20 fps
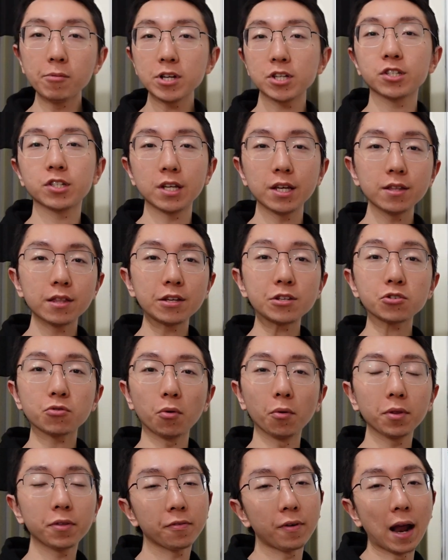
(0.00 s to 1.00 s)
we see this
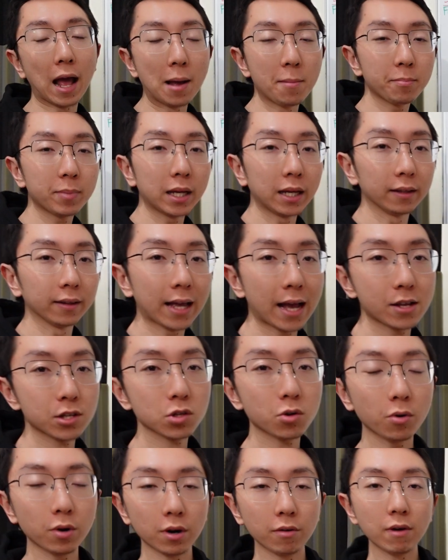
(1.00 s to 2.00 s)
growth for MP. Last
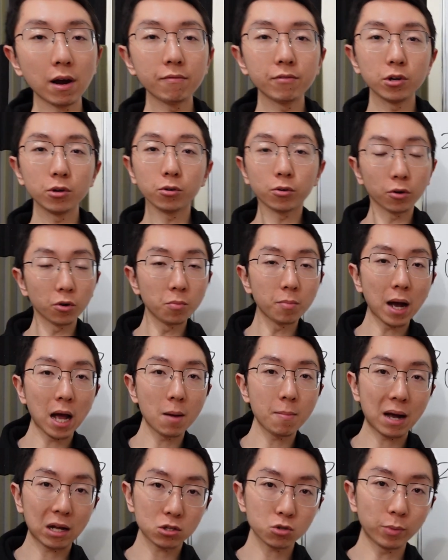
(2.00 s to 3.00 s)
quarter, revenue grew by about